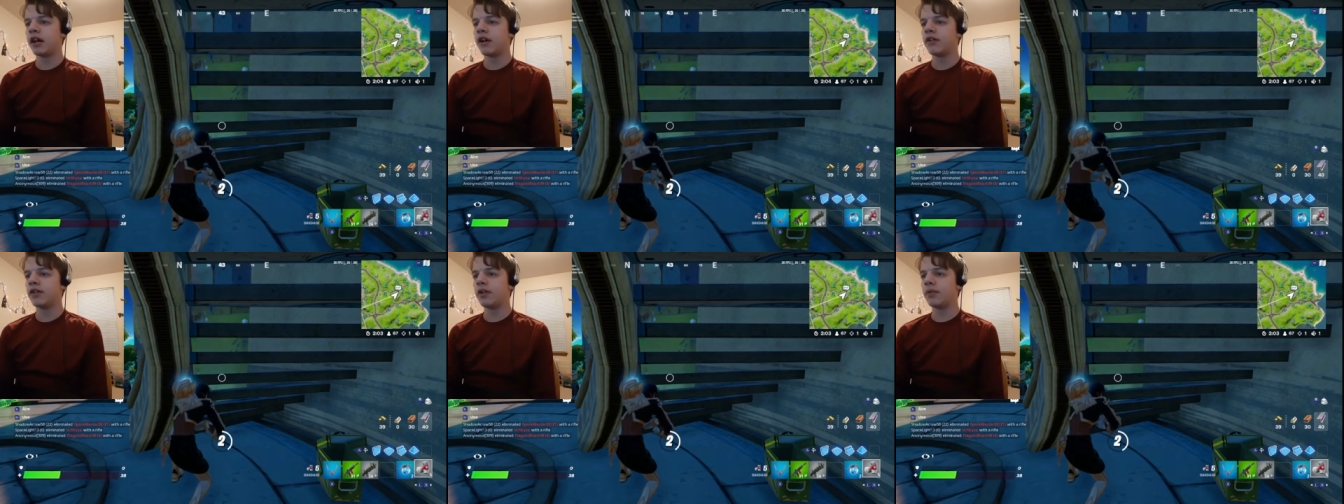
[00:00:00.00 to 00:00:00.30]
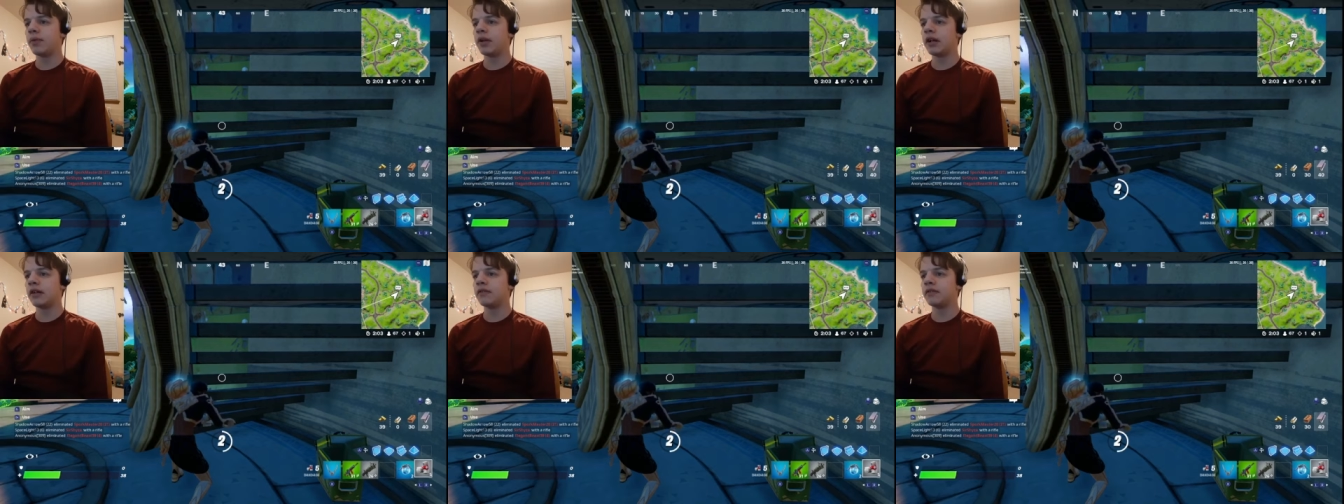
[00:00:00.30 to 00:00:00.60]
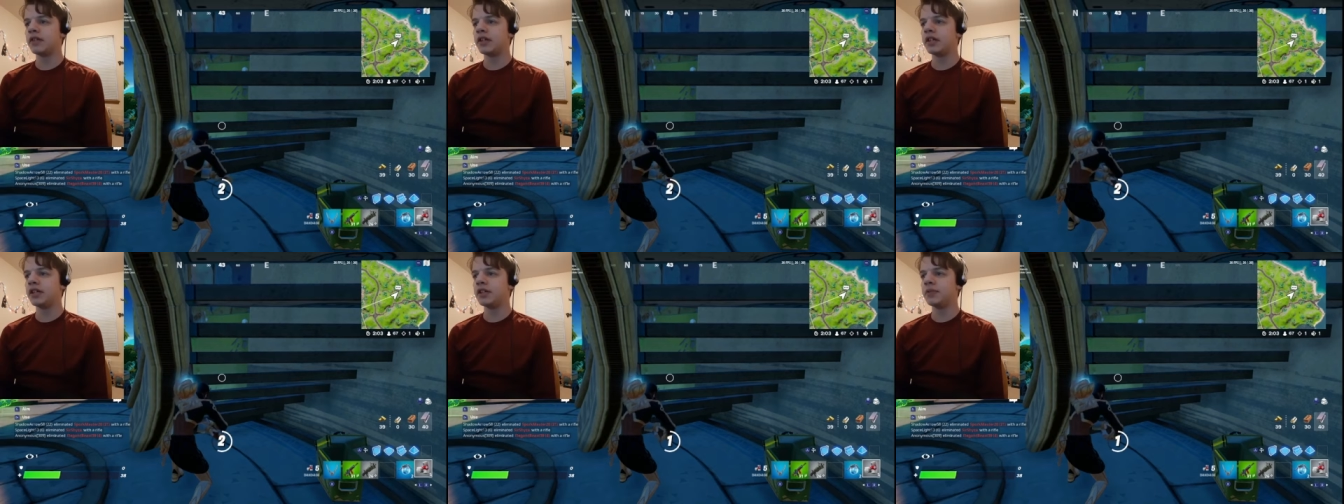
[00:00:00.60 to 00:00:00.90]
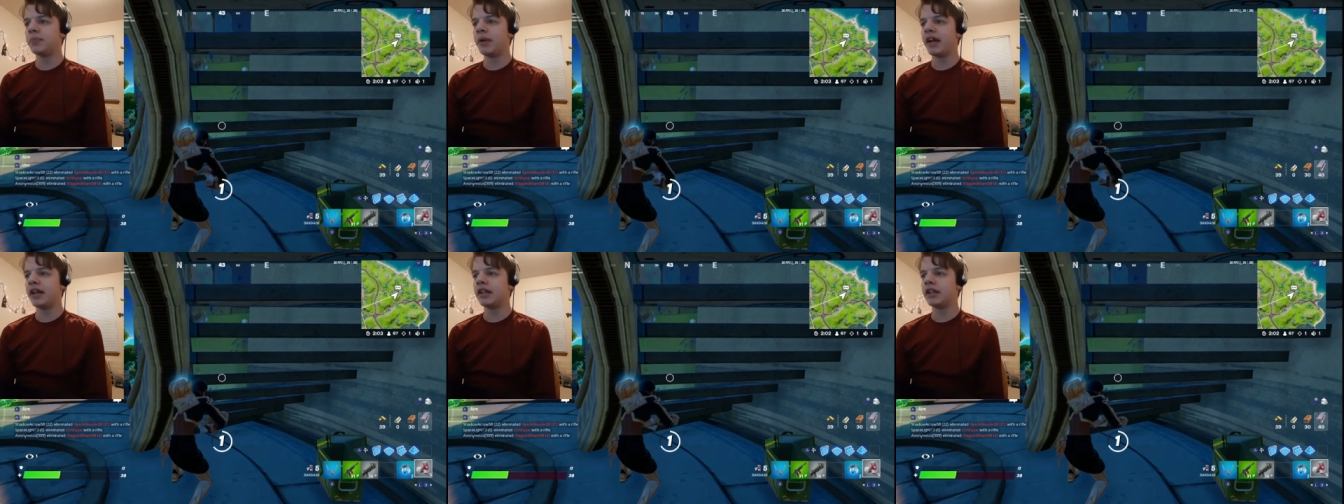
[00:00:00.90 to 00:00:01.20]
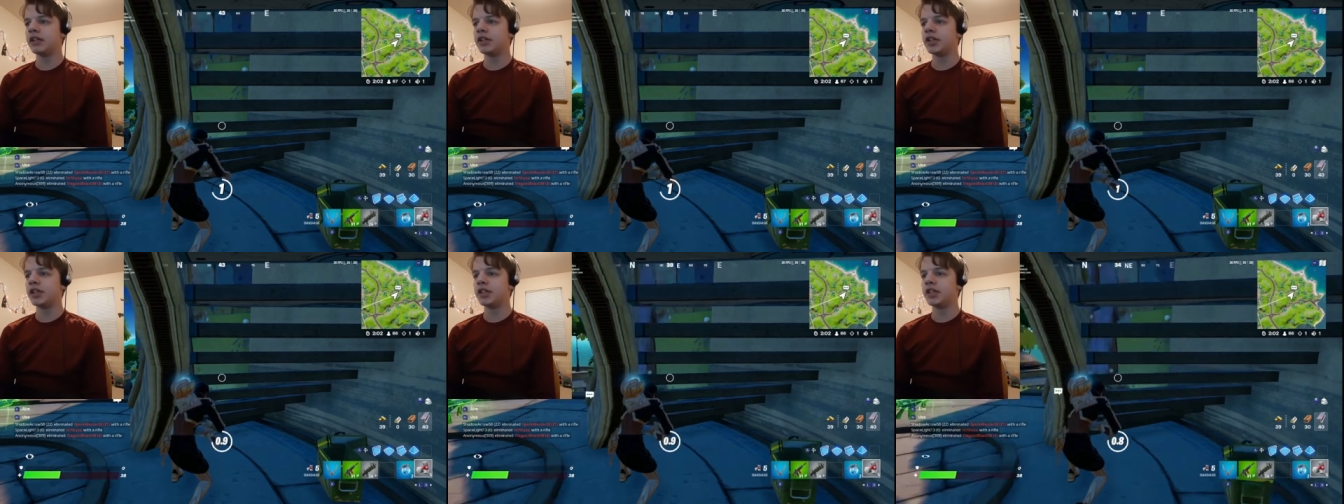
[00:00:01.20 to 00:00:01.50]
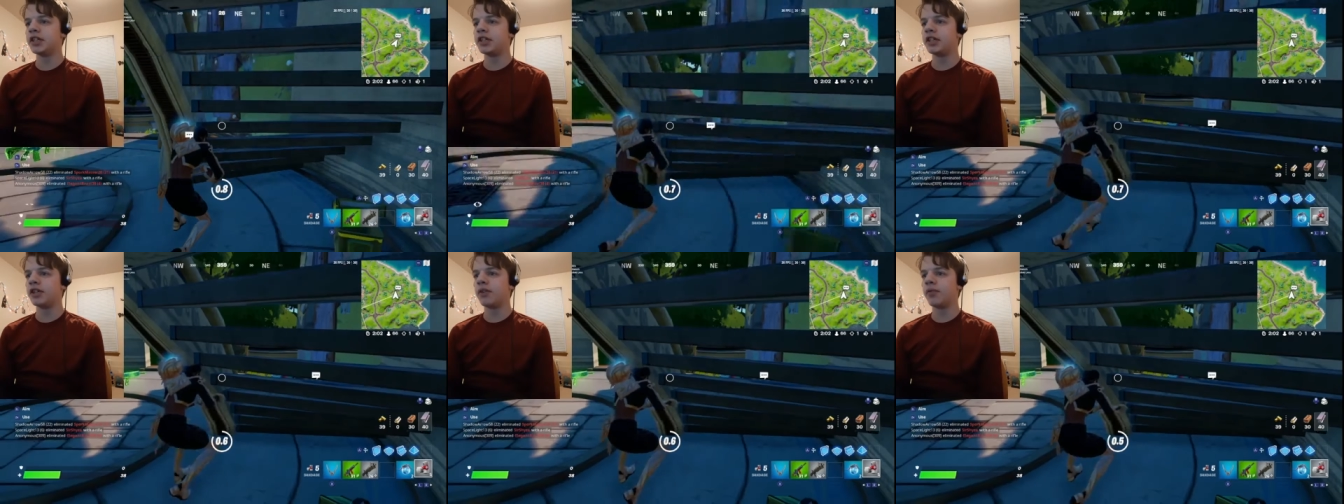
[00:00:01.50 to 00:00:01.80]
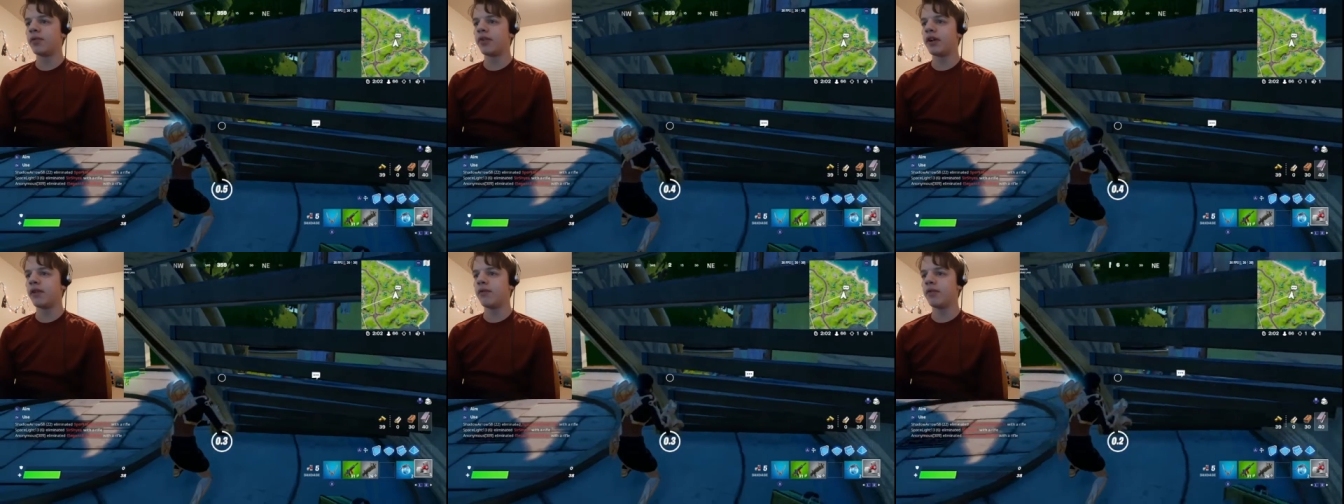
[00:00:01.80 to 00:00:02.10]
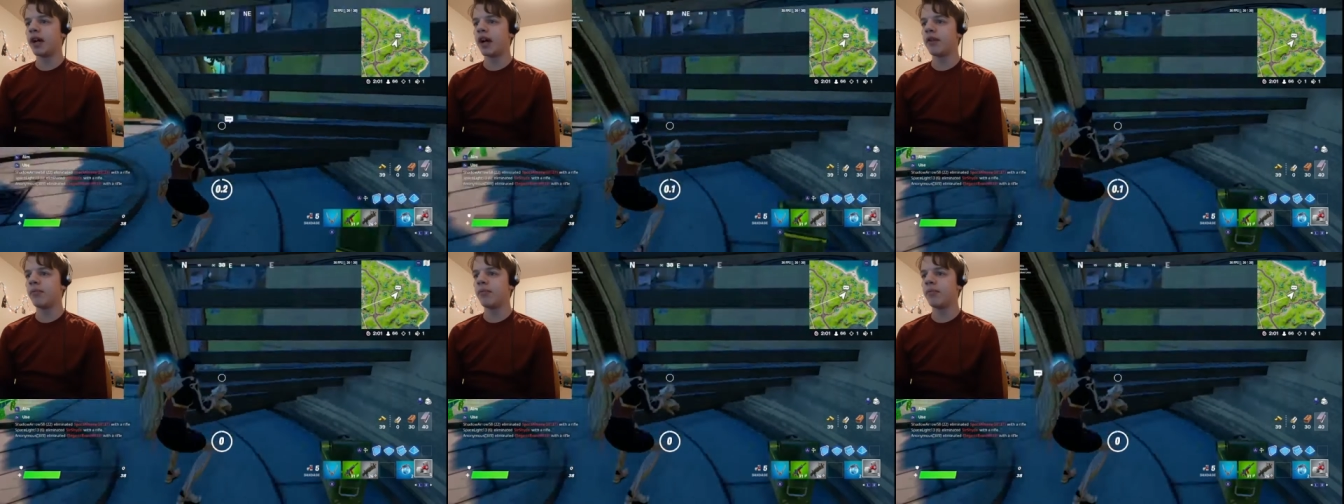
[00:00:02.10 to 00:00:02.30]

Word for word: good thing we have these bandages, and don't worry, we